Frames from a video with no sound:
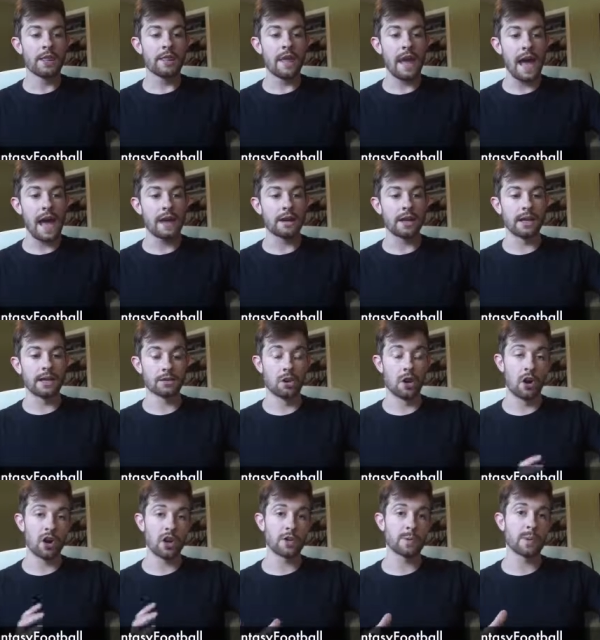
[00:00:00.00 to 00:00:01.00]
that a
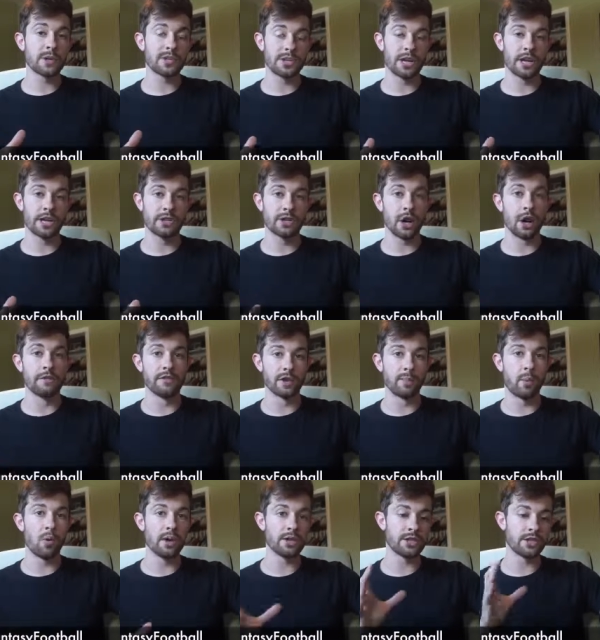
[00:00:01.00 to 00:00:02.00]
large percentage of
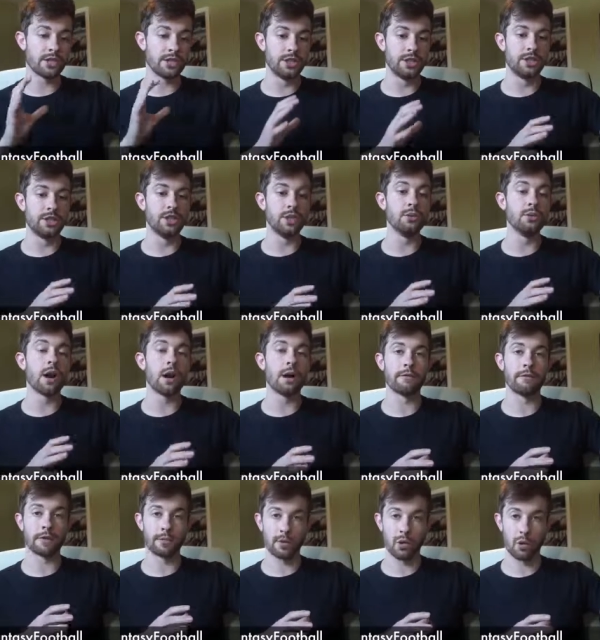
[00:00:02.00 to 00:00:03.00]
your points do
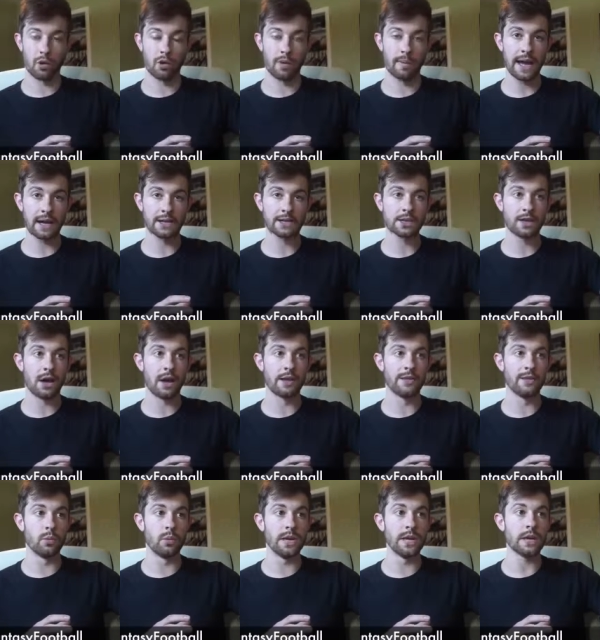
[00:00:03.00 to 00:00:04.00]
come from quarterbacks
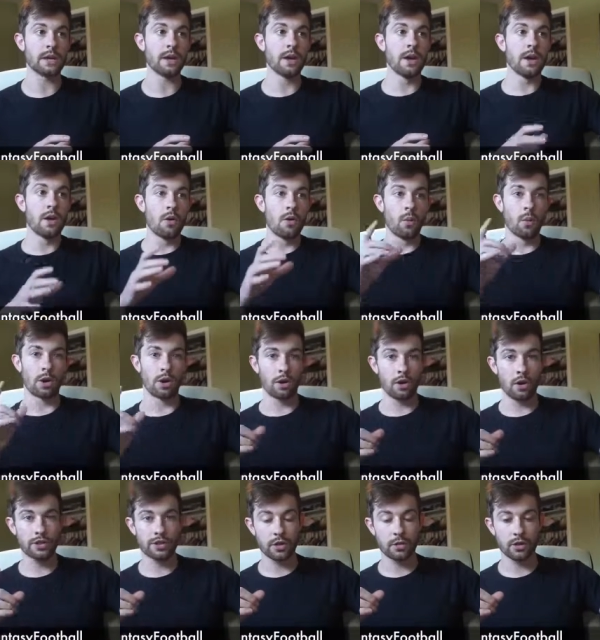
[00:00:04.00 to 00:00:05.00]
on the week. What it
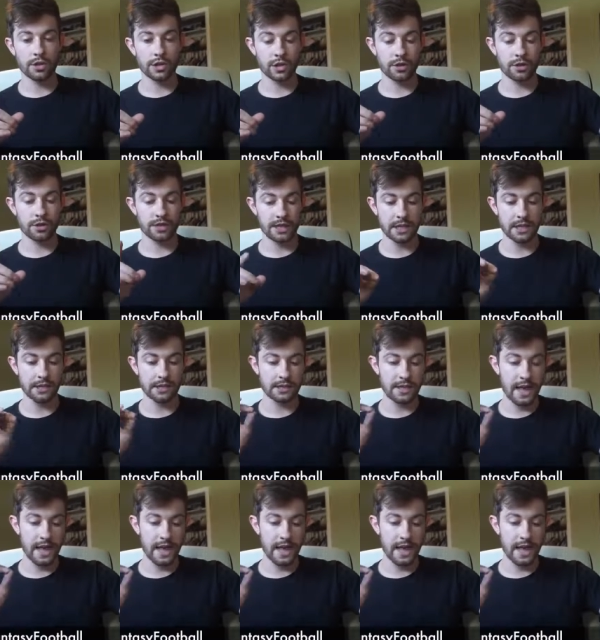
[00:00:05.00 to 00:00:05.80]
also ensures is